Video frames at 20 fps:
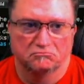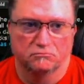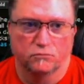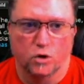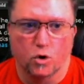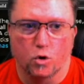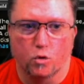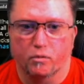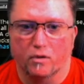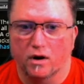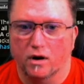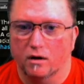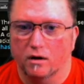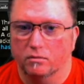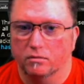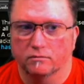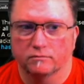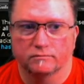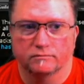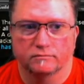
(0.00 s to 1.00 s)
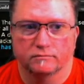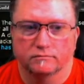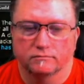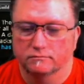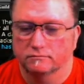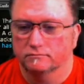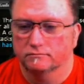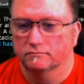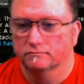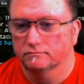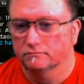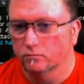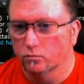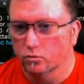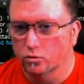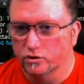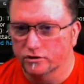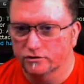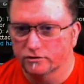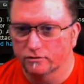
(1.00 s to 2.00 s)
No problem.
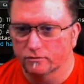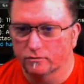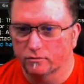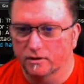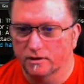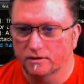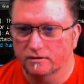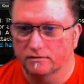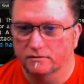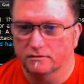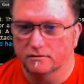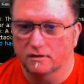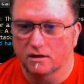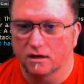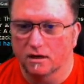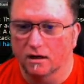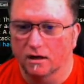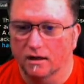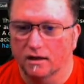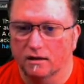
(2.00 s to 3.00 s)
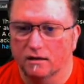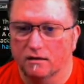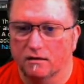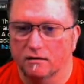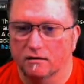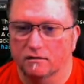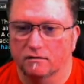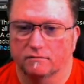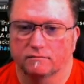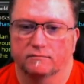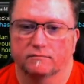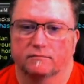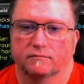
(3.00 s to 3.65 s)
Wizard wins again.